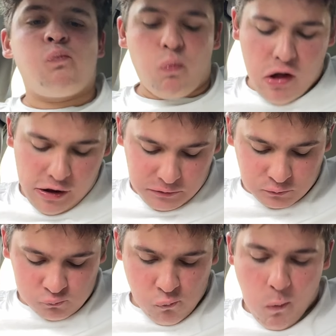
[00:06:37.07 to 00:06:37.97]
Now,
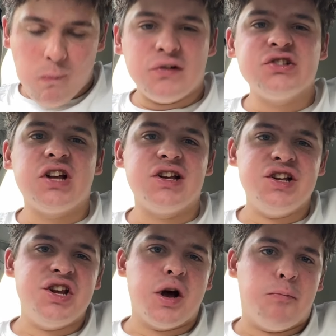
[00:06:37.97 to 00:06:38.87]
this is like
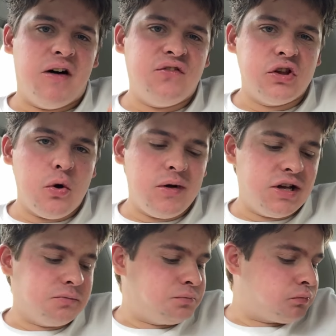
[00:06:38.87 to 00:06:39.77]
eating a buffalo
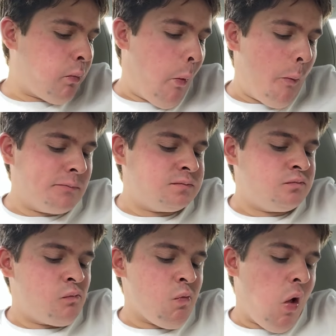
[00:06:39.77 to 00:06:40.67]
wing
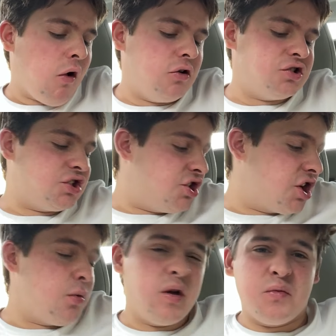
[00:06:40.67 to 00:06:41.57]
or just a
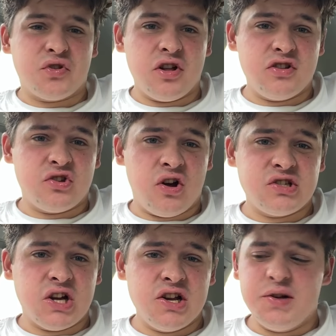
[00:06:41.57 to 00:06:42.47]
chicken wing with all the
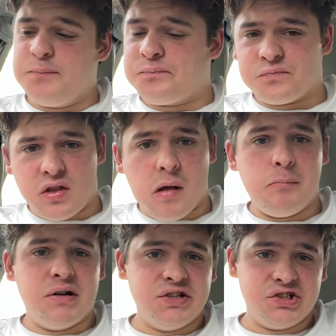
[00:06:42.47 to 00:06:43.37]
sauce on it,
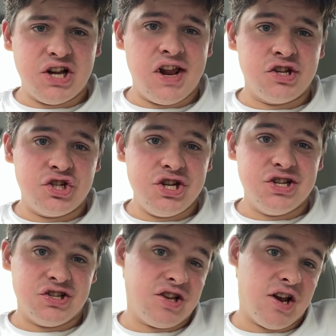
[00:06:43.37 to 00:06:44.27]
but instead it's
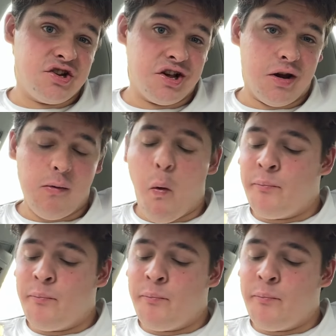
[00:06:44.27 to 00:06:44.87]
cheese instead of chicken.